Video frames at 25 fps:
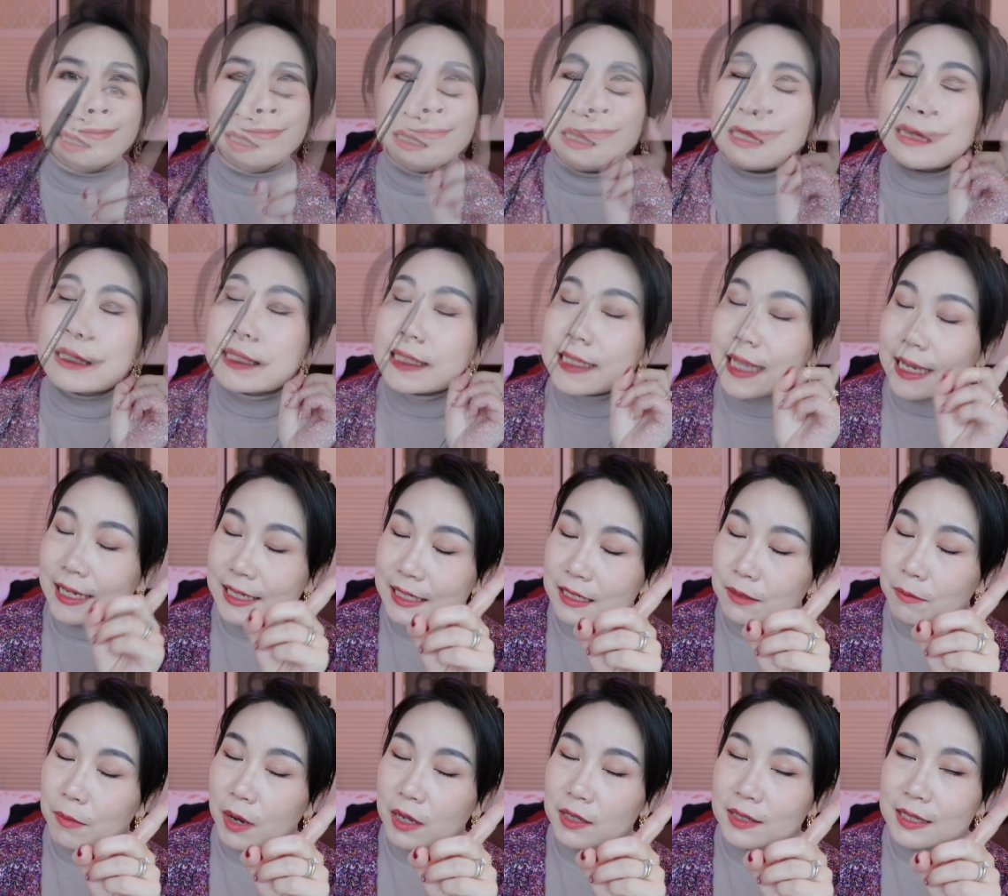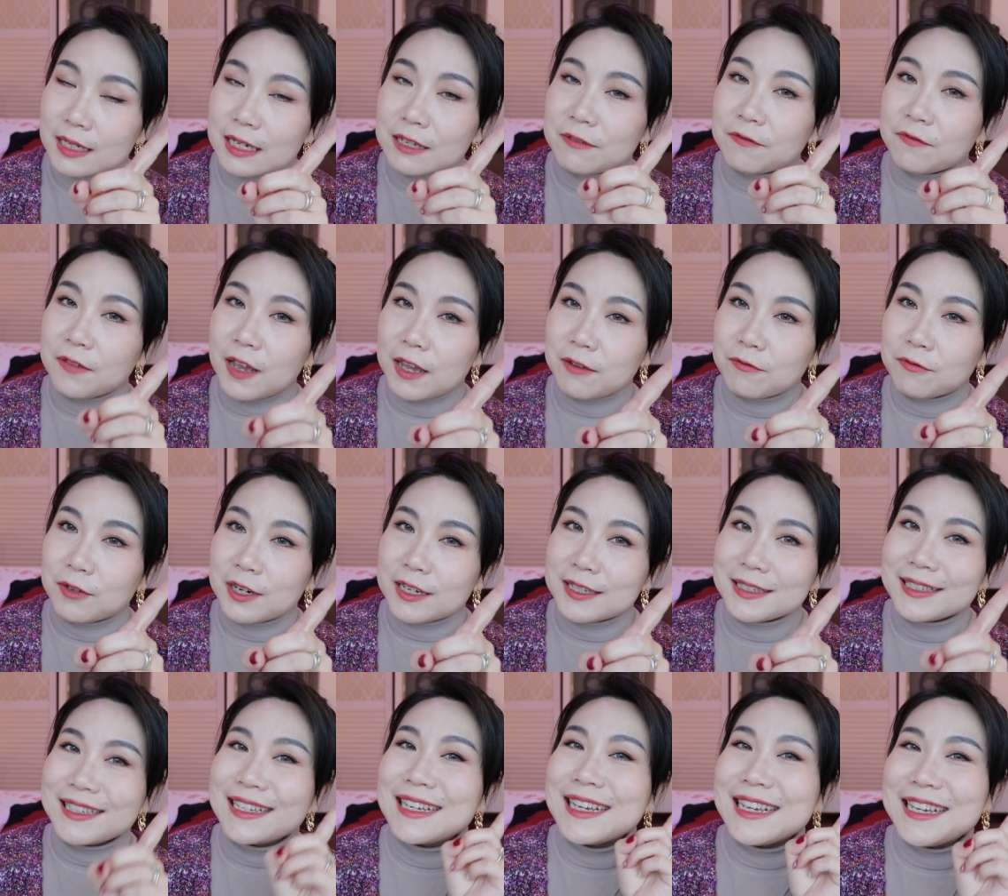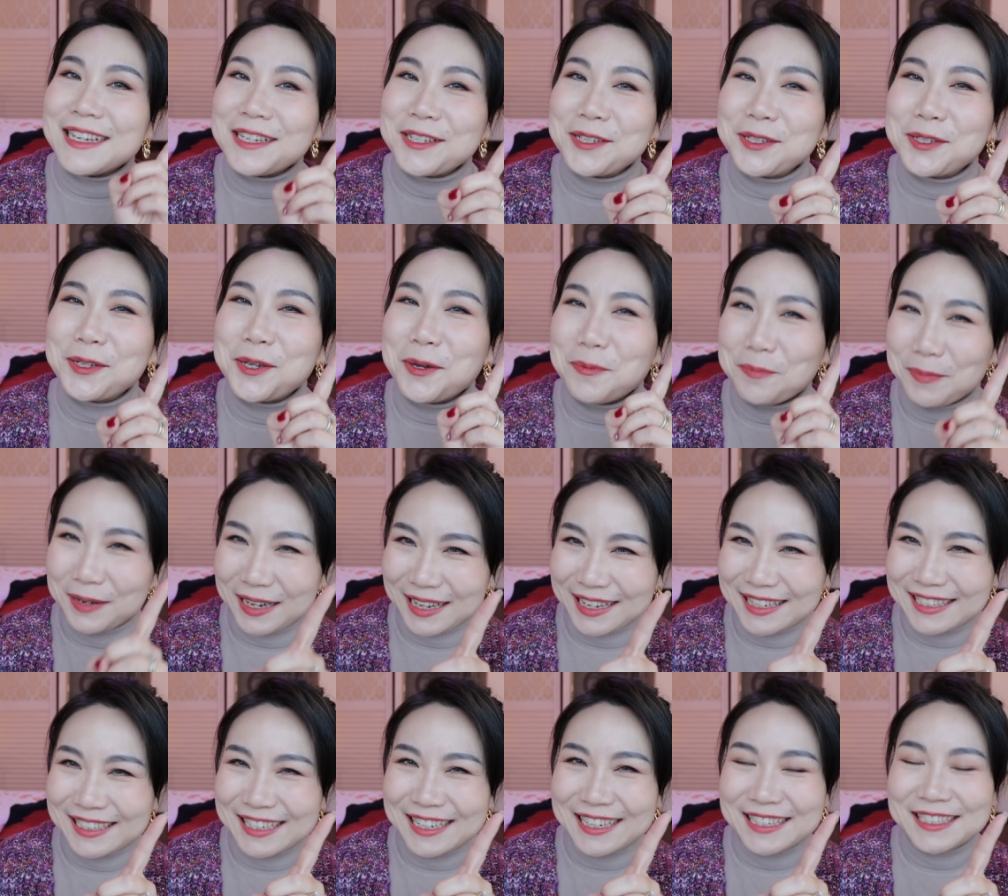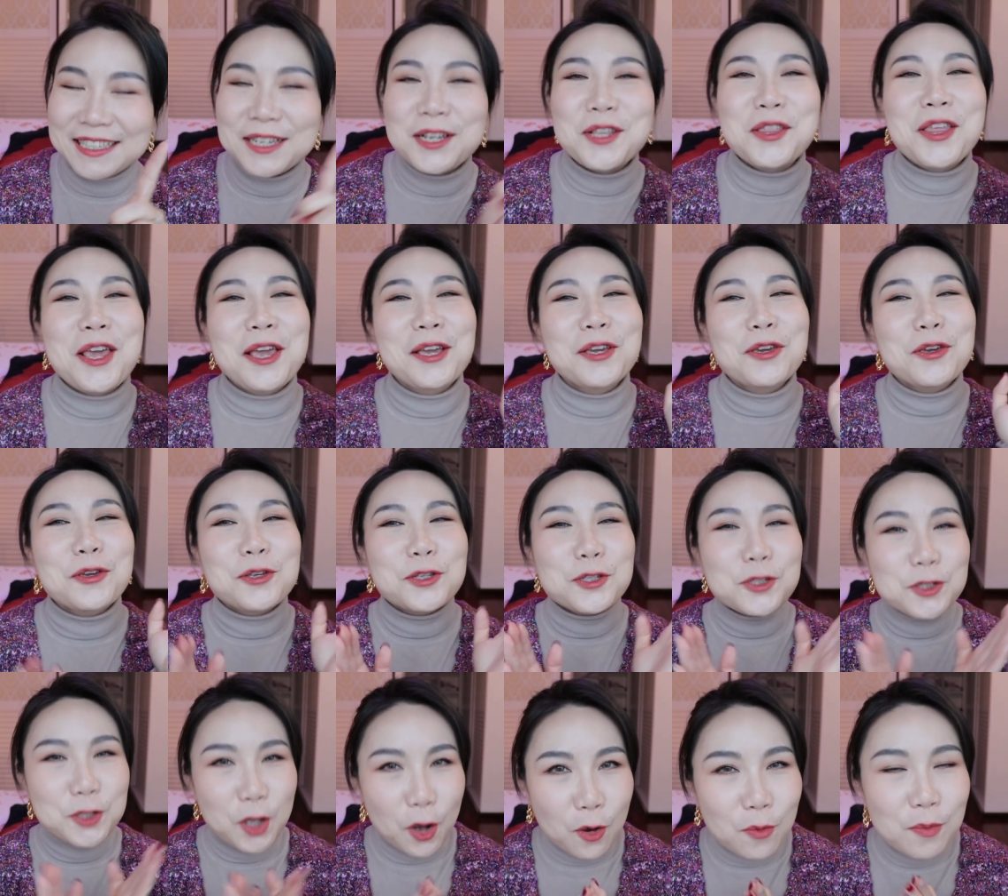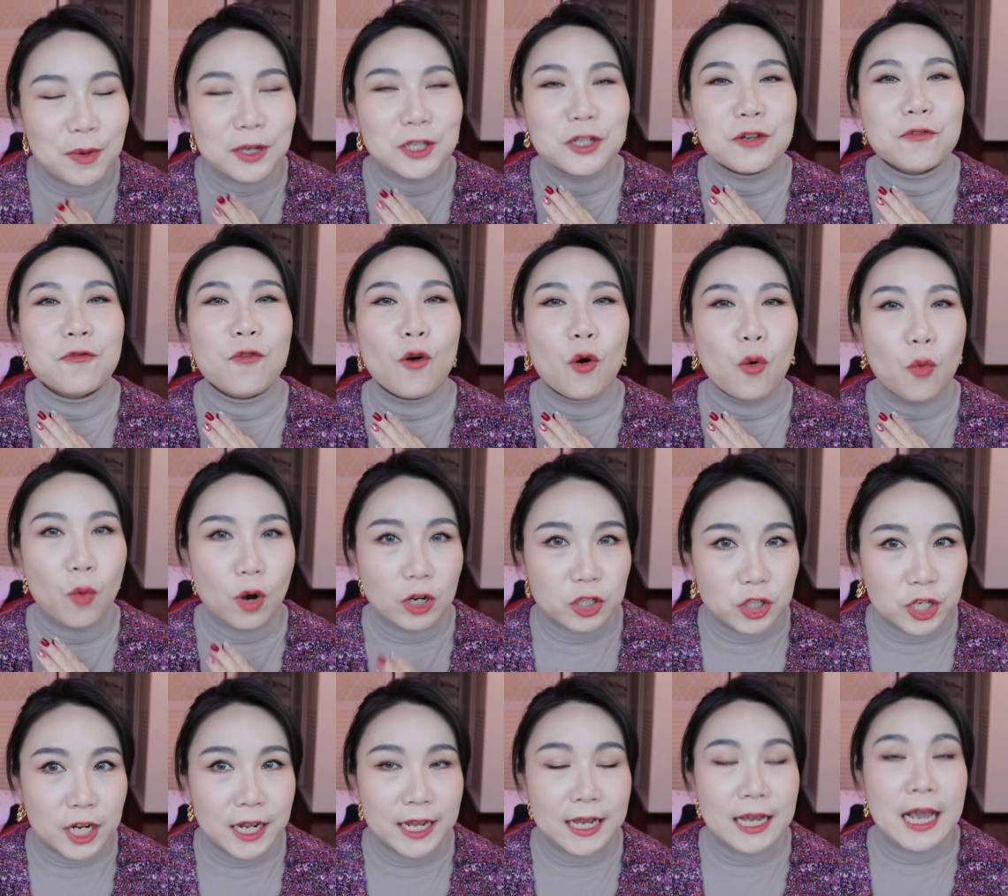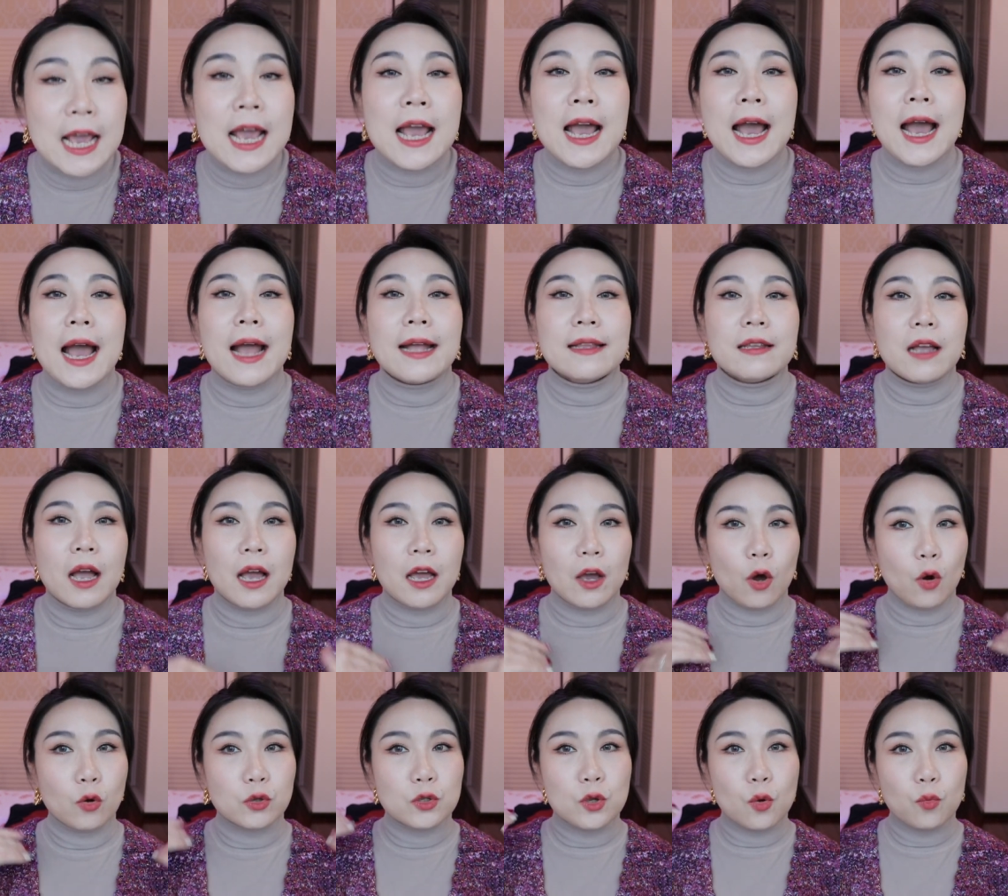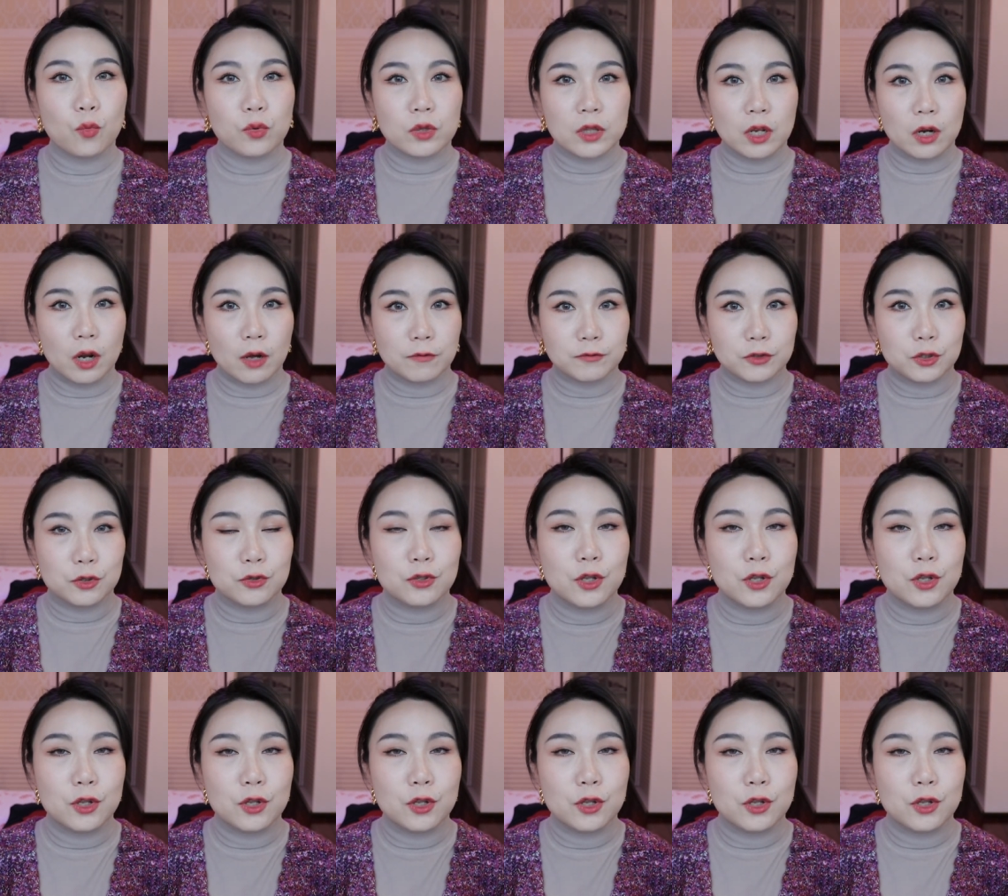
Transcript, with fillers: The second monthly favorite is completed. Thank you so much for watching and I also would love to